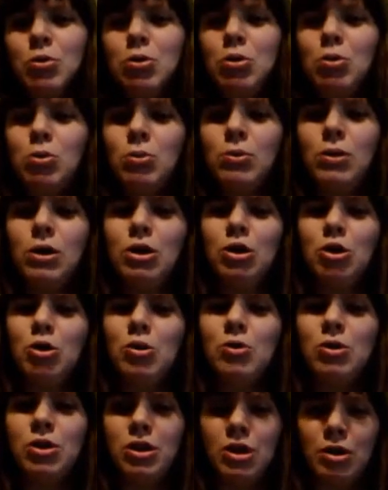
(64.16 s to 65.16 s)
story
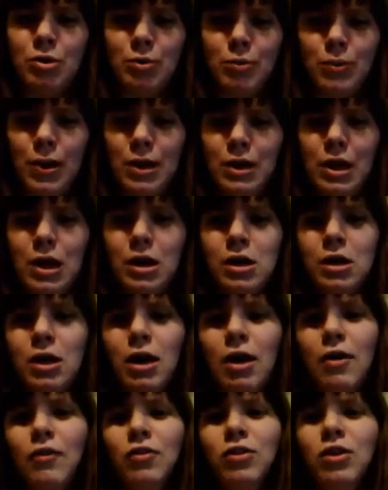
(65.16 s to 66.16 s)
to Cinderella
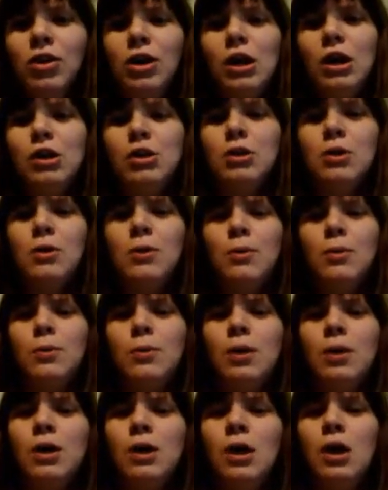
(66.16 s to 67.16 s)
do you guys know
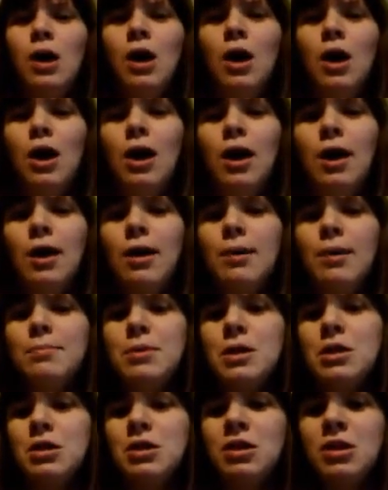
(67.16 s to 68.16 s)
um,
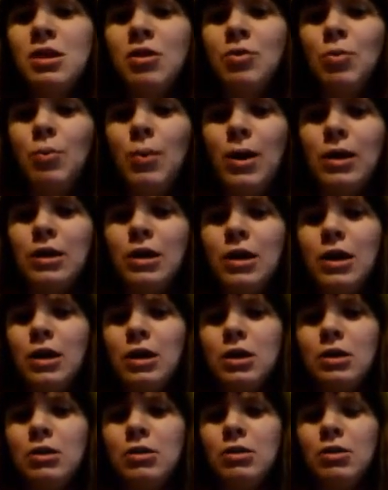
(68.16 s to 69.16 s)
Cinderella?
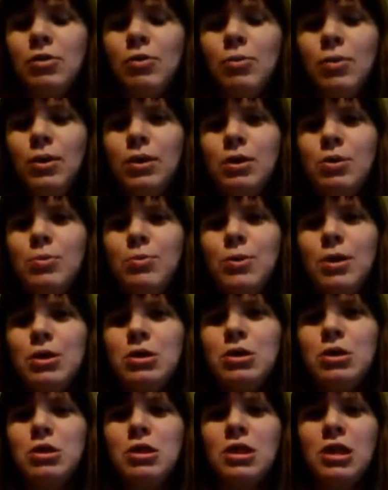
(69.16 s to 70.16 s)
Cinderella was
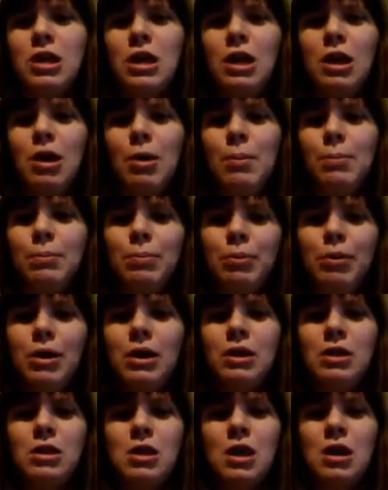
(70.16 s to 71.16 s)
the
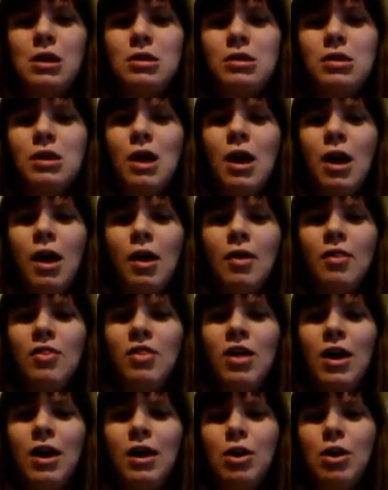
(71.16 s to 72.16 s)
princess
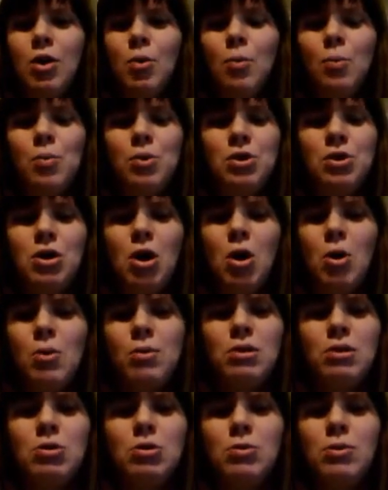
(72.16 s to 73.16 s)
that was
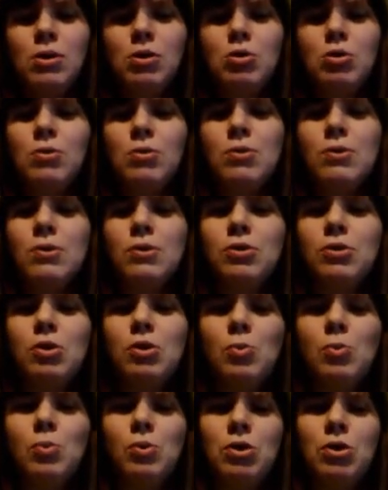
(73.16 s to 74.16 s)
always doing chores,
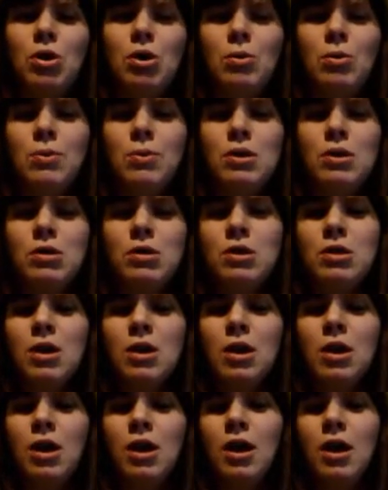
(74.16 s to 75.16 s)
was always
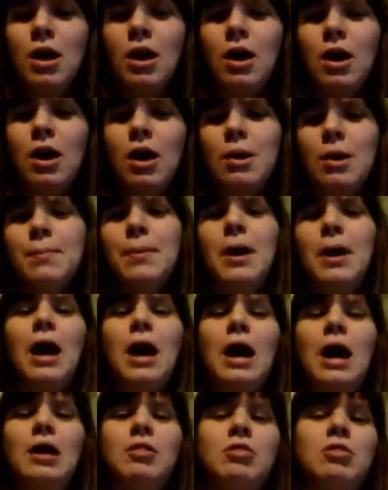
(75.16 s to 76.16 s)
um,
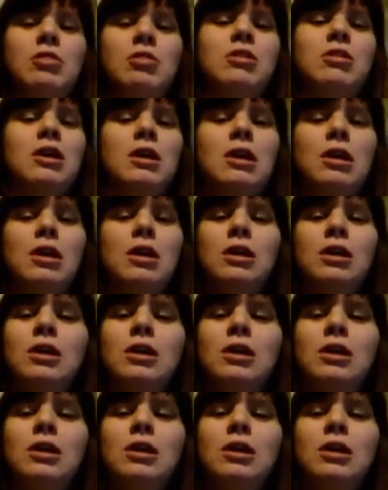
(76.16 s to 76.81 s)
at the